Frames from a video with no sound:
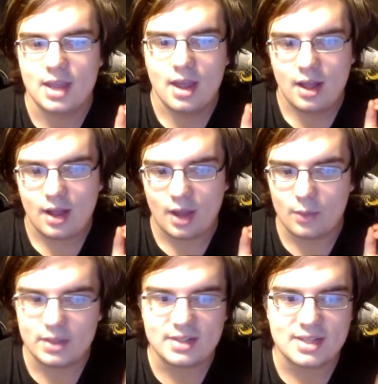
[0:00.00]
I want to
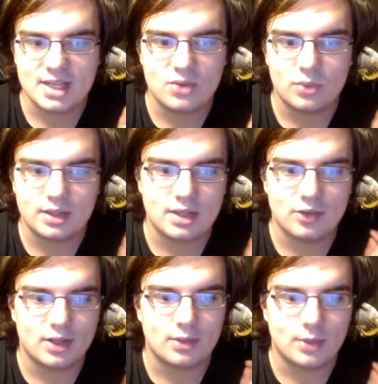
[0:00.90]
see what the Iridian
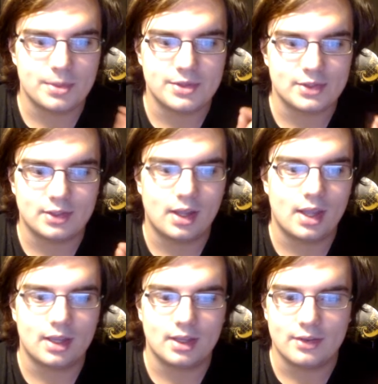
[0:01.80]
weapons look like, and
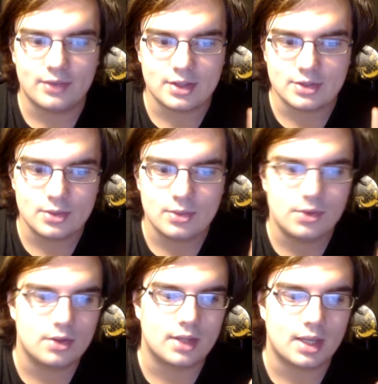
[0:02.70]
if they do look
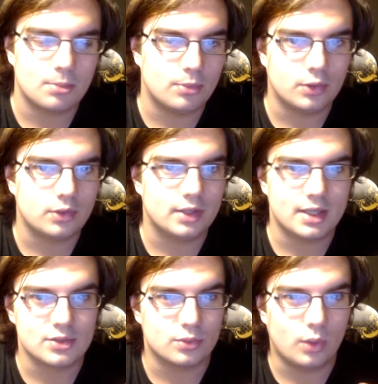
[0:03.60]
like Borderlands
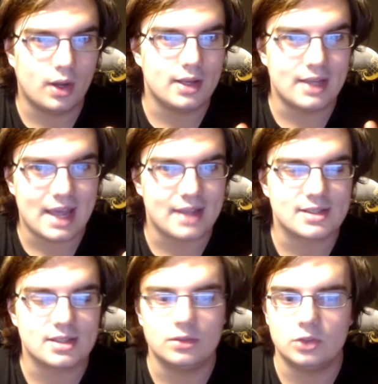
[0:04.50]
1-esque
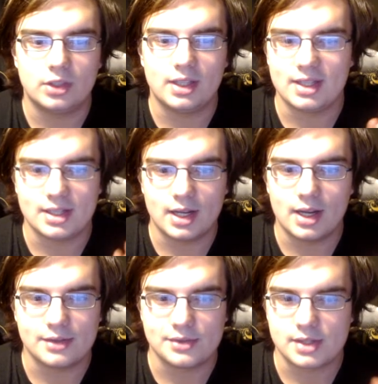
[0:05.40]
looking
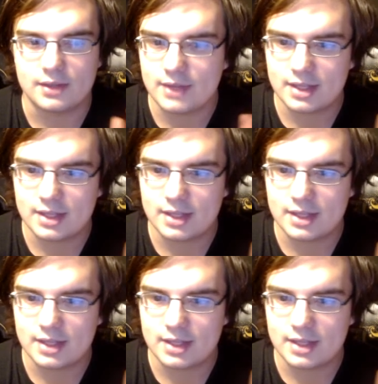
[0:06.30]
guns. If that's